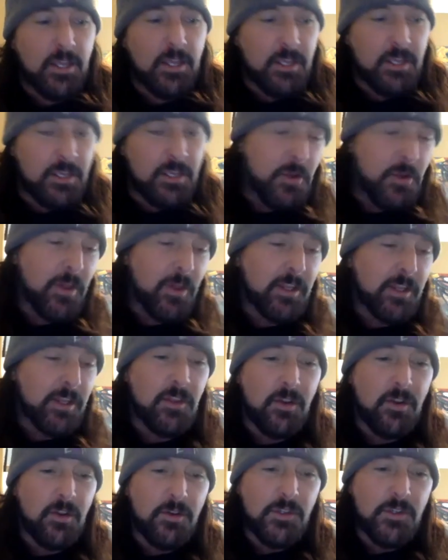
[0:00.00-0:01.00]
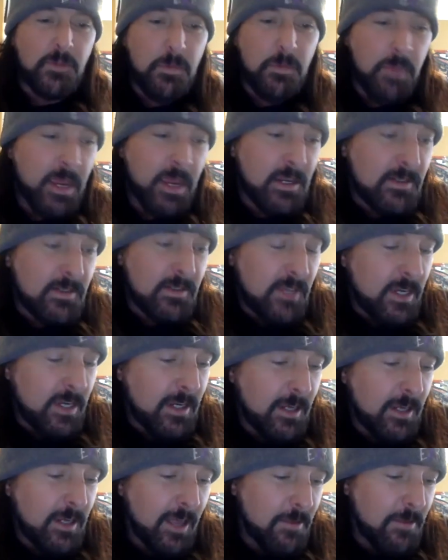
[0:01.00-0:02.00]
like there used to be bands like
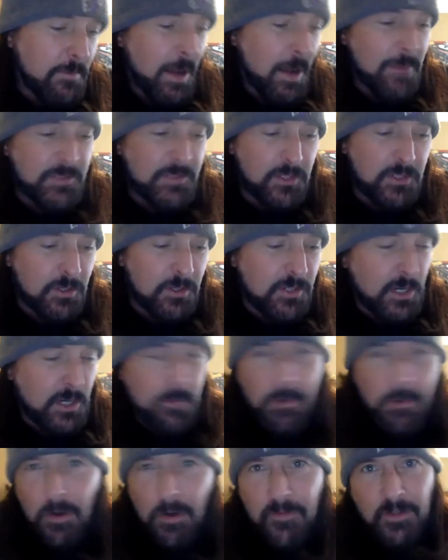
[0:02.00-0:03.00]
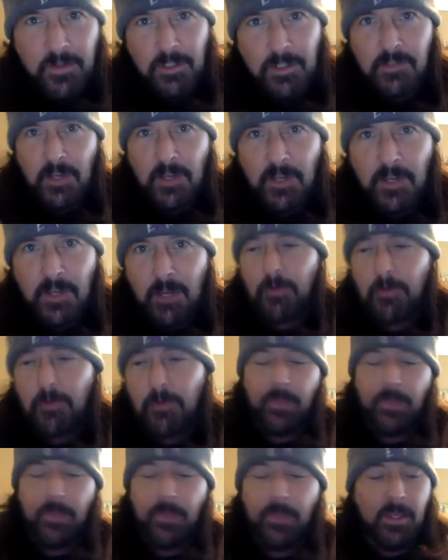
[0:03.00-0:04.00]
I think Bob Seger is like a perfect example.
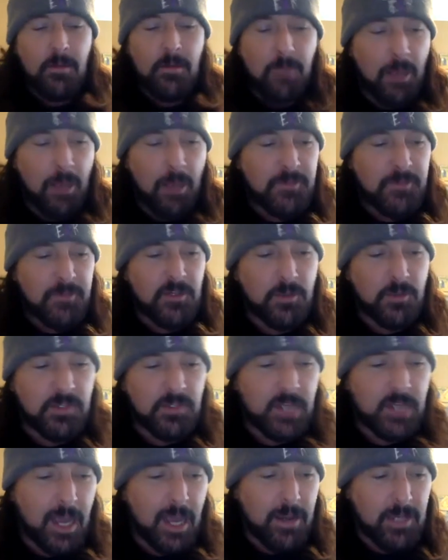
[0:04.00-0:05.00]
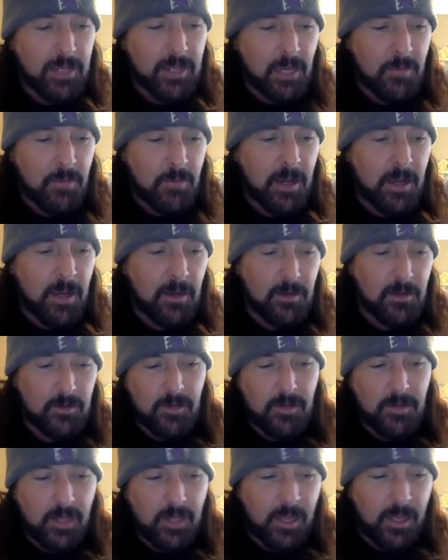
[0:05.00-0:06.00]
Bob Seger was a guy came out
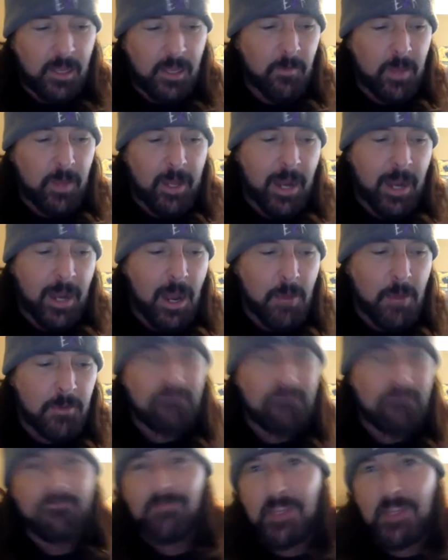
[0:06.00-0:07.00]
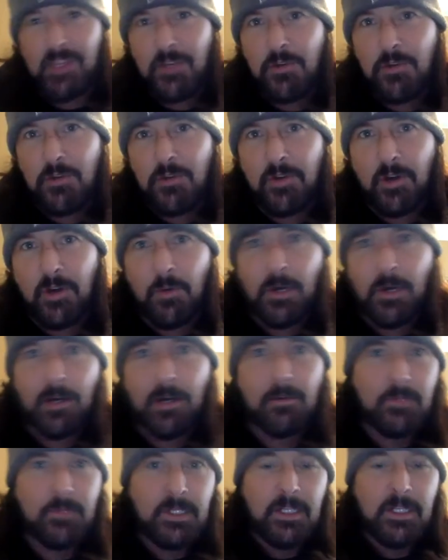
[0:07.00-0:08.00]
had an album, didn't do very
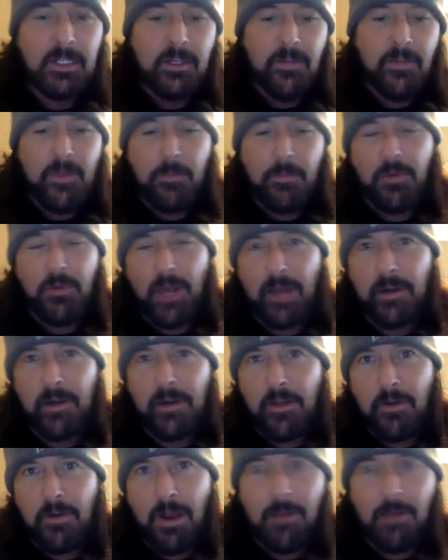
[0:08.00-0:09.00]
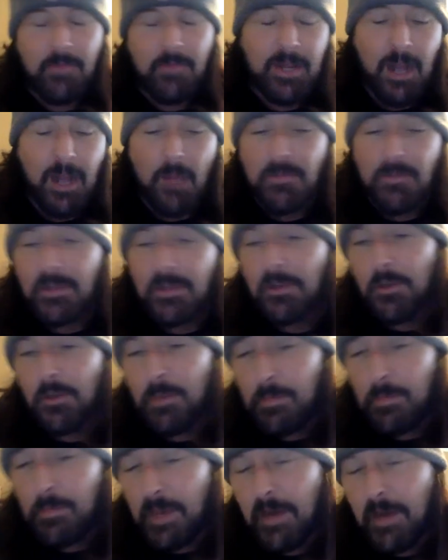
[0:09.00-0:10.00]
well. They put out another album. That album did a little
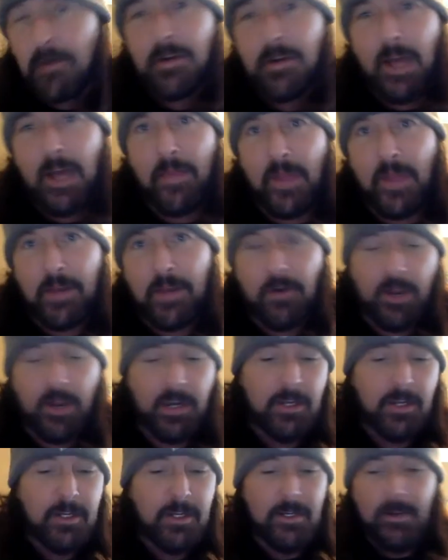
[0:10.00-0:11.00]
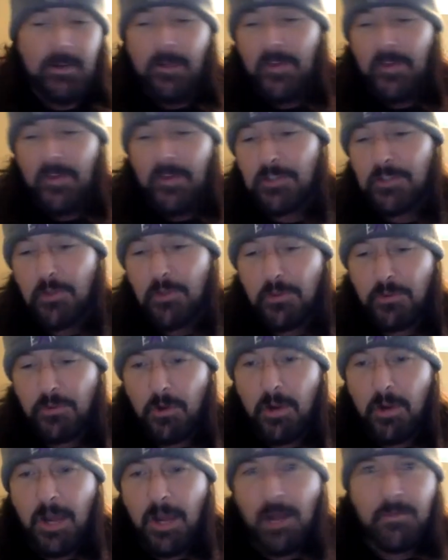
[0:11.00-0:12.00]
bit better, not that great. They get to the
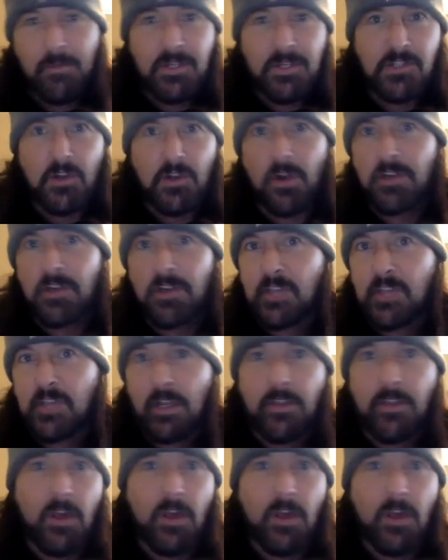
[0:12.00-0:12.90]
third album, and he's starting to sell in the